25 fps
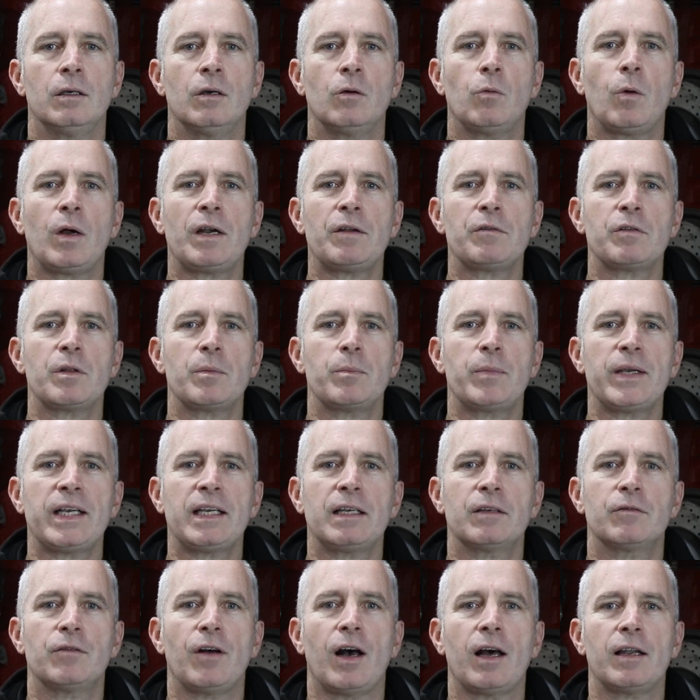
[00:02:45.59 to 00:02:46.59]
One of the big
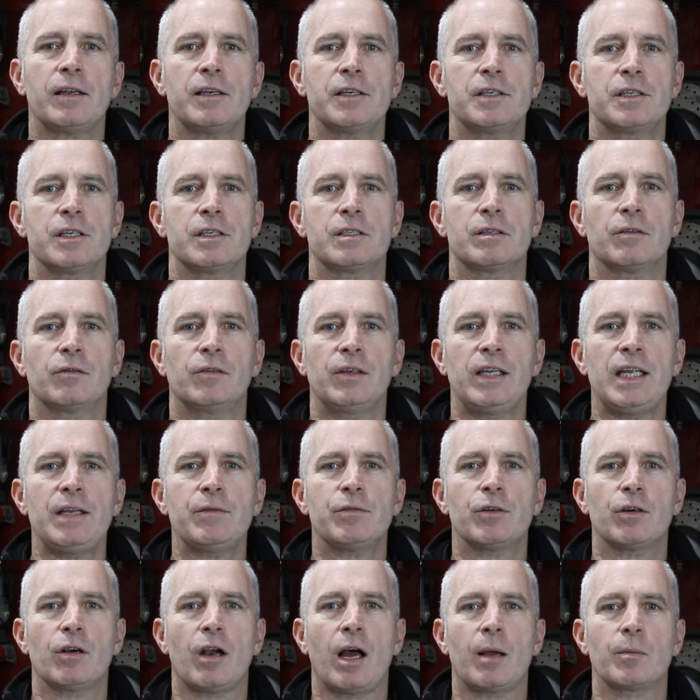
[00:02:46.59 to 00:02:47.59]
advantages of
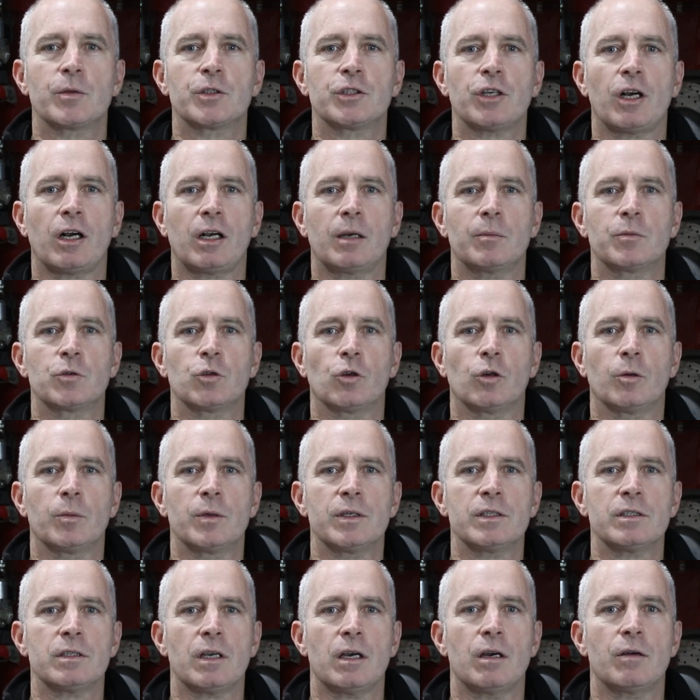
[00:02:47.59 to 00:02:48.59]
lever-arm shock
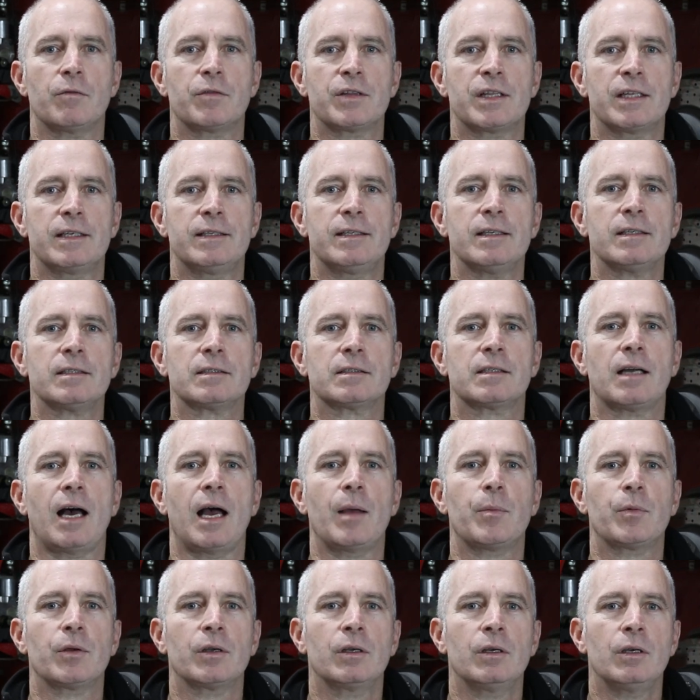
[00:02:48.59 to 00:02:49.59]
absorbers over the disc
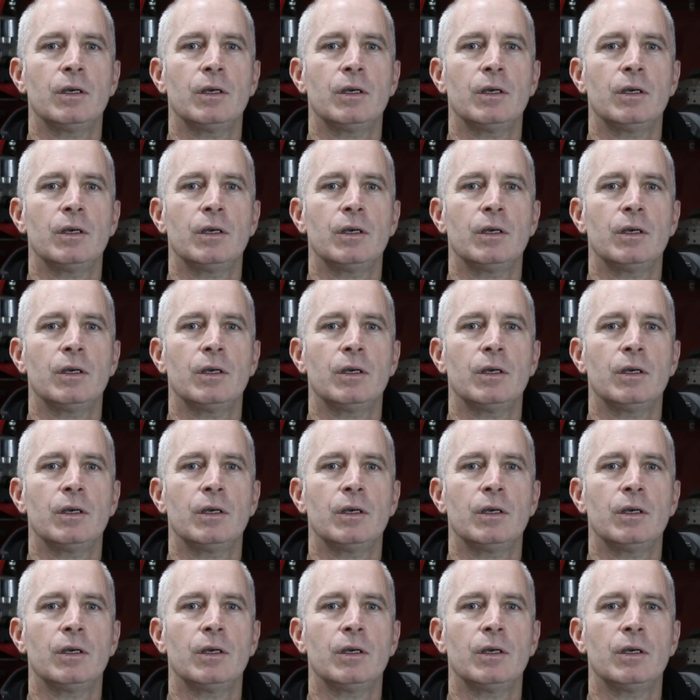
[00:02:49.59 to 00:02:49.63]
type